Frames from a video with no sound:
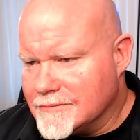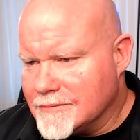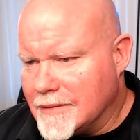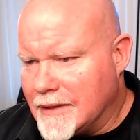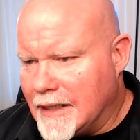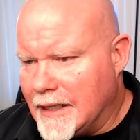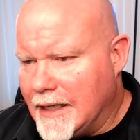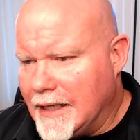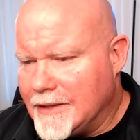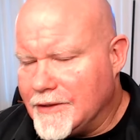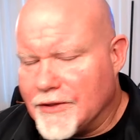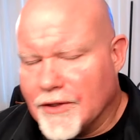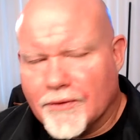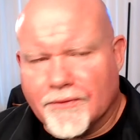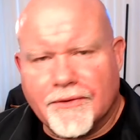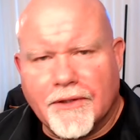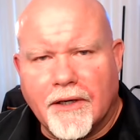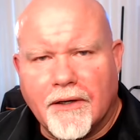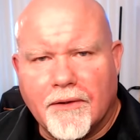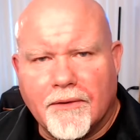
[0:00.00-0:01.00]
I
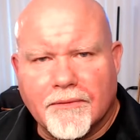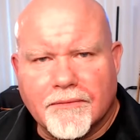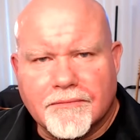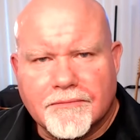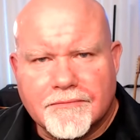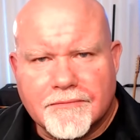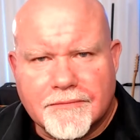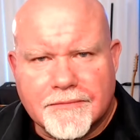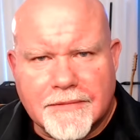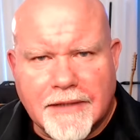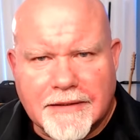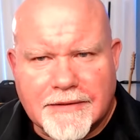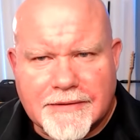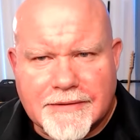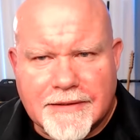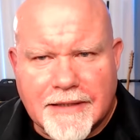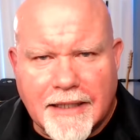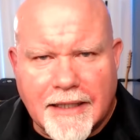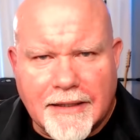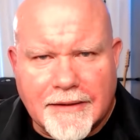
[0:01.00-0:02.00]
don't know. That's
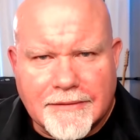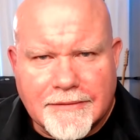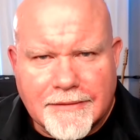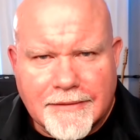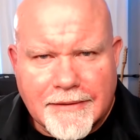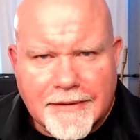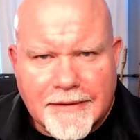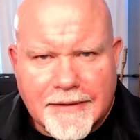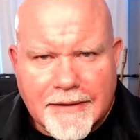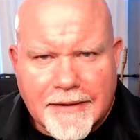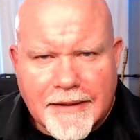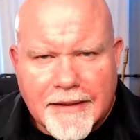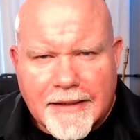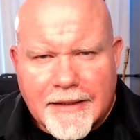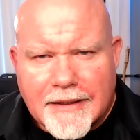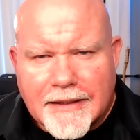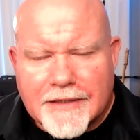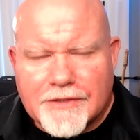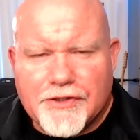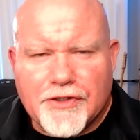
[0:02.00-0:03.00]

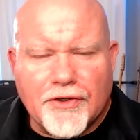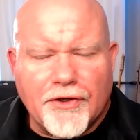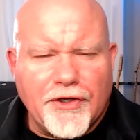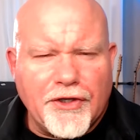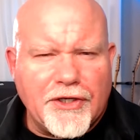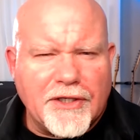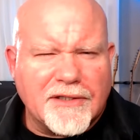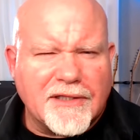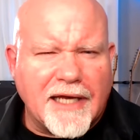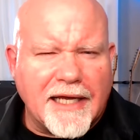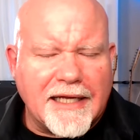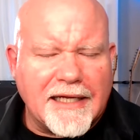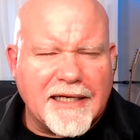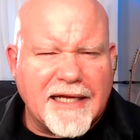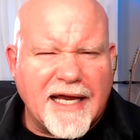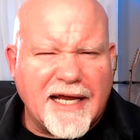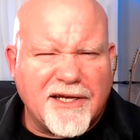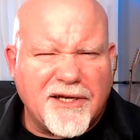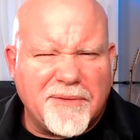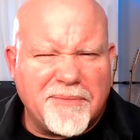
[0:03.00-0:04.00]
because you can like an
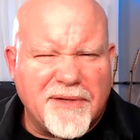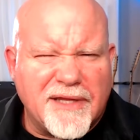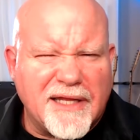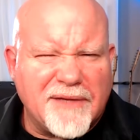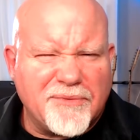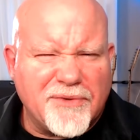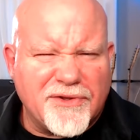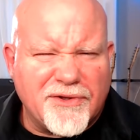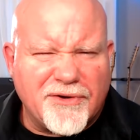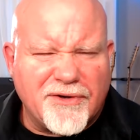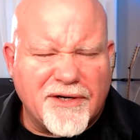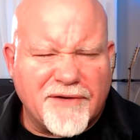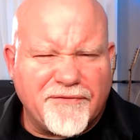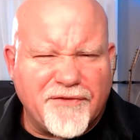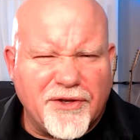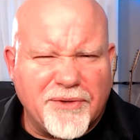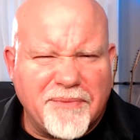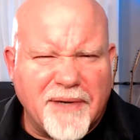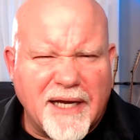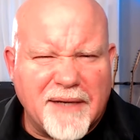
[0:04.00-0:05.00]
actor, but then when they're in a
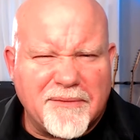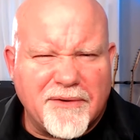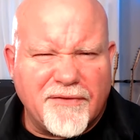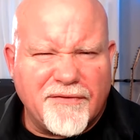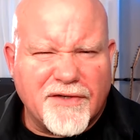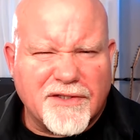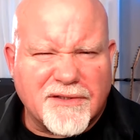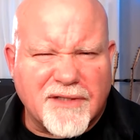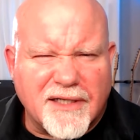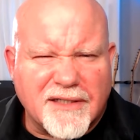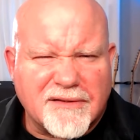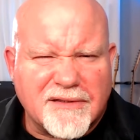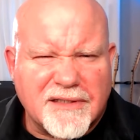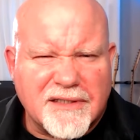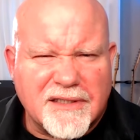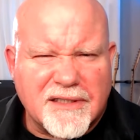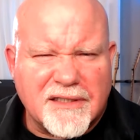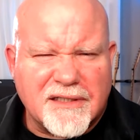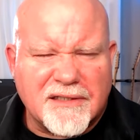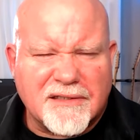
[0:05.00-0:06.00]
few bad movies, you're like,
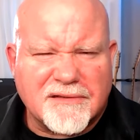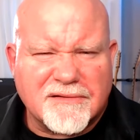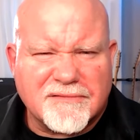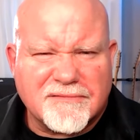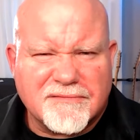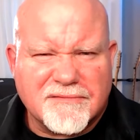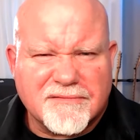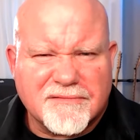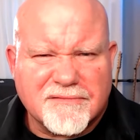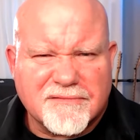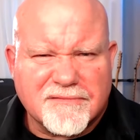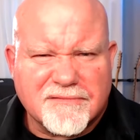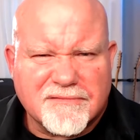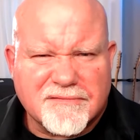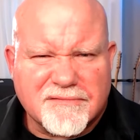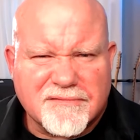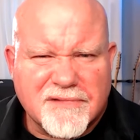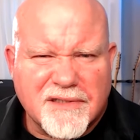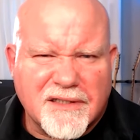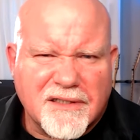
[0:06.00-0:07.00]
nah.
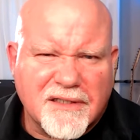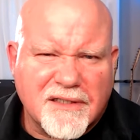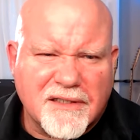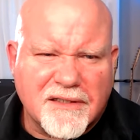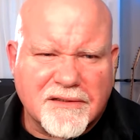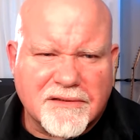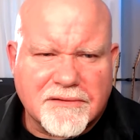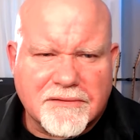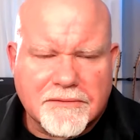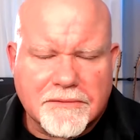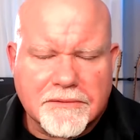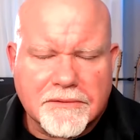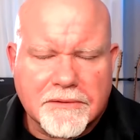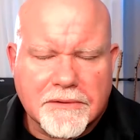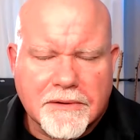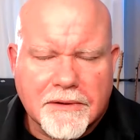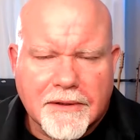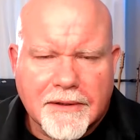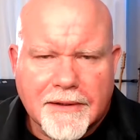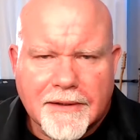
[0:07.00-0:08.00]

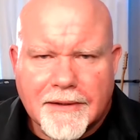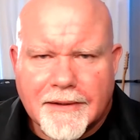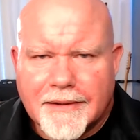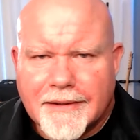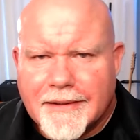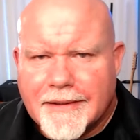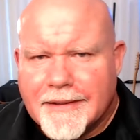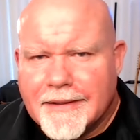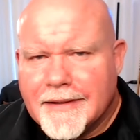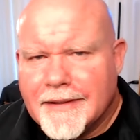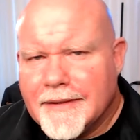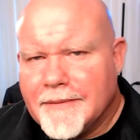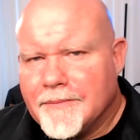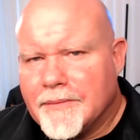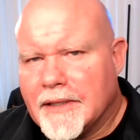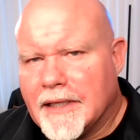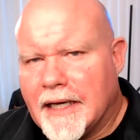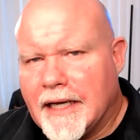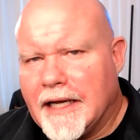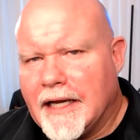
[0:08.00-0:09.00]

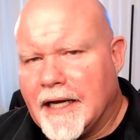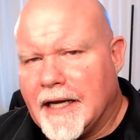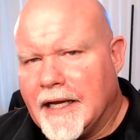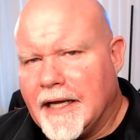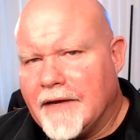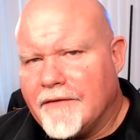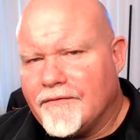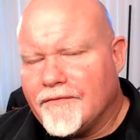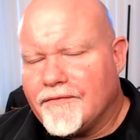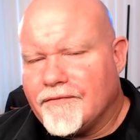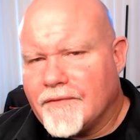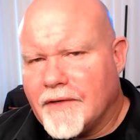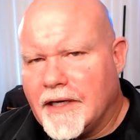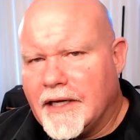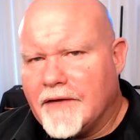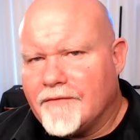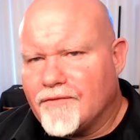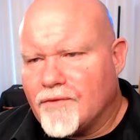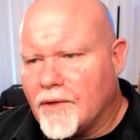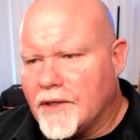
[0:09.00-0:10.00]
But I
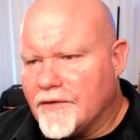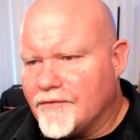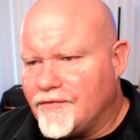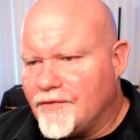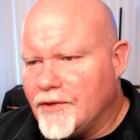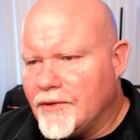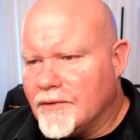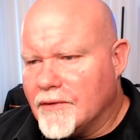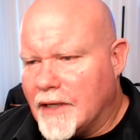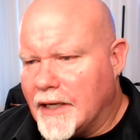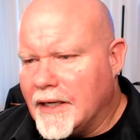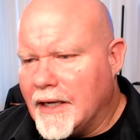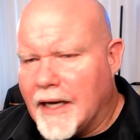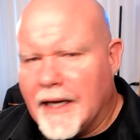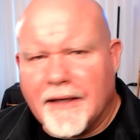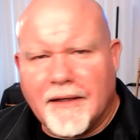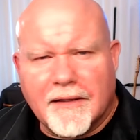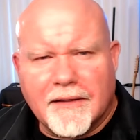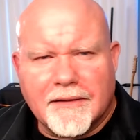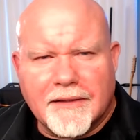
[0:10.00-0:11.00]
have quite a few.
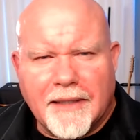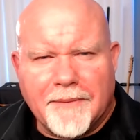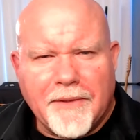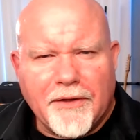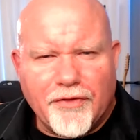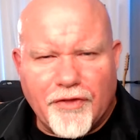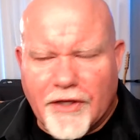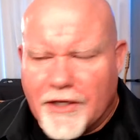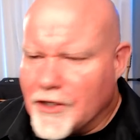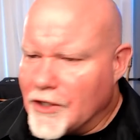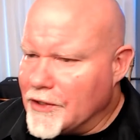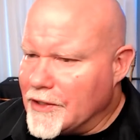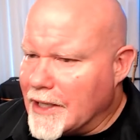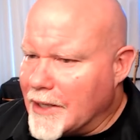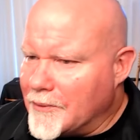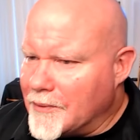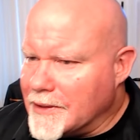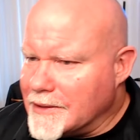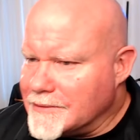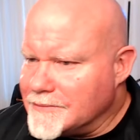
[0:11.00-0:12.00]
I let me think on
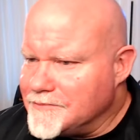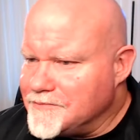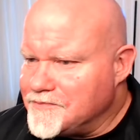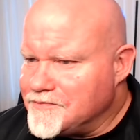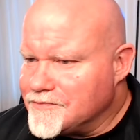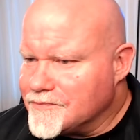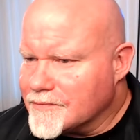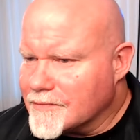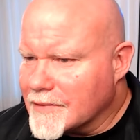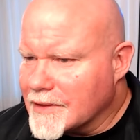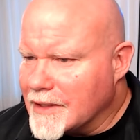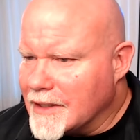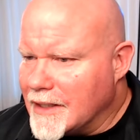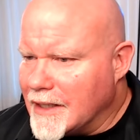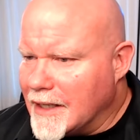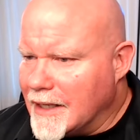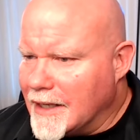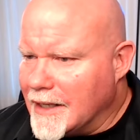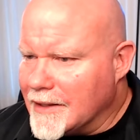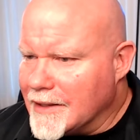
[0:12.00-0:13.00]
that one.
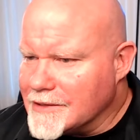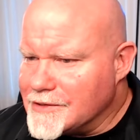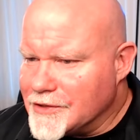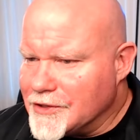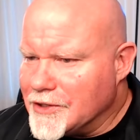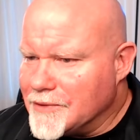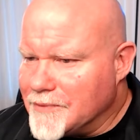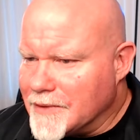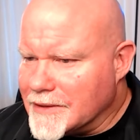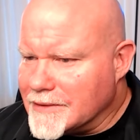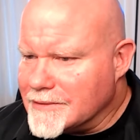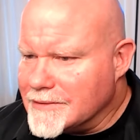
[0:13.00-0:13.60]
That's a good one.